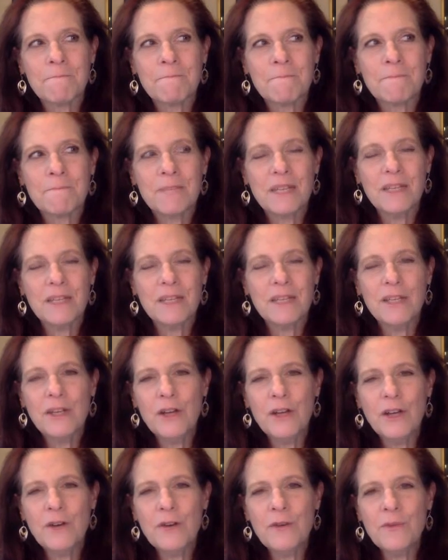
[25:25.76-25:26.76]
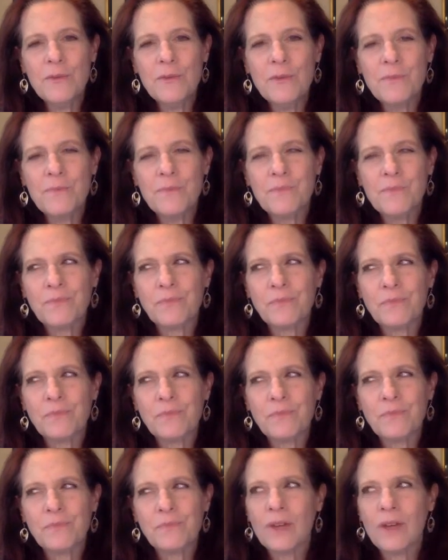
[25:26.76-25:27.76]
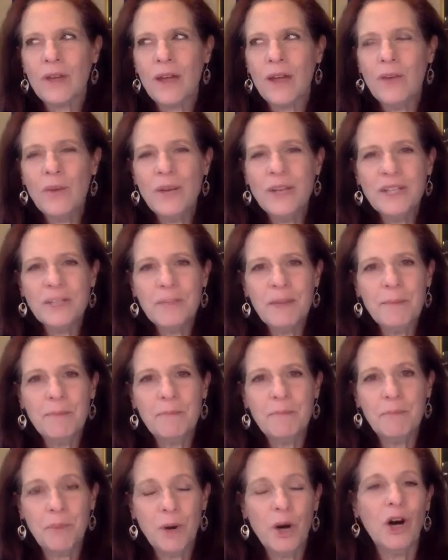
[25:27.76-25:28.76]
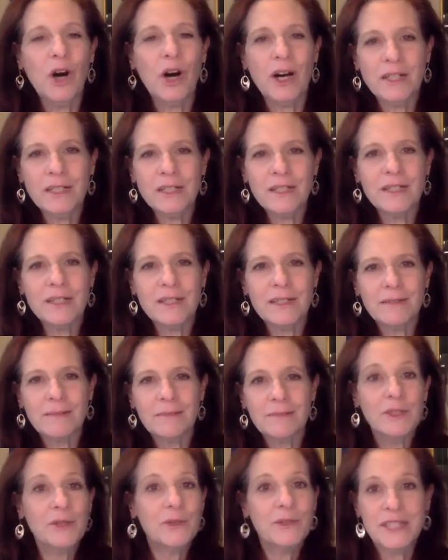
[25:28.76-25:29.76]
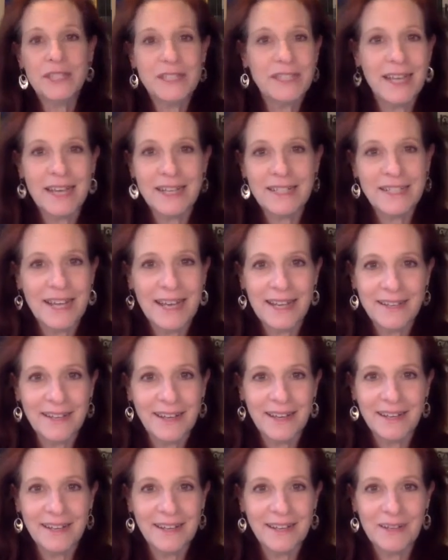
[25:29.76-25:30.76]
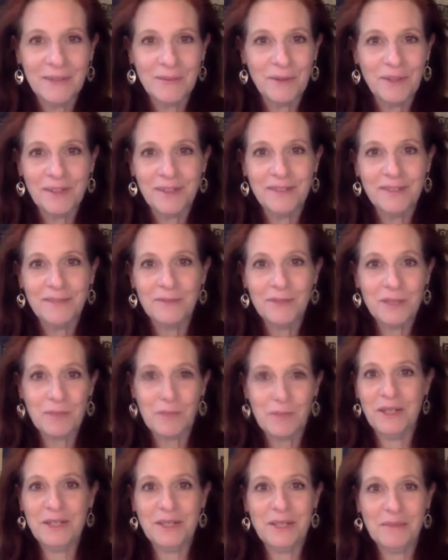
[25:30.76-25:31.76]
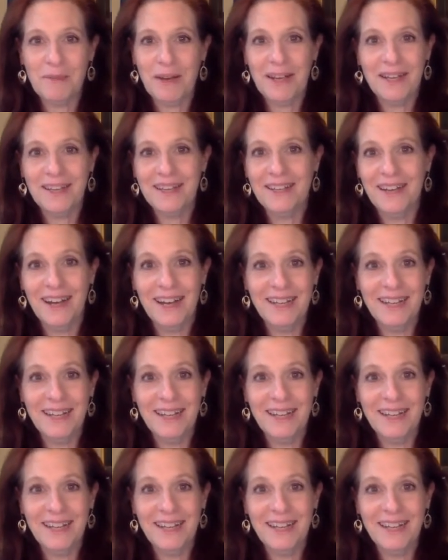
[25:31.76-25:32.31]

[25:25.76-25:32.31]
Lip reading: you know, I wish my boss knew this yes and idea and would respond to my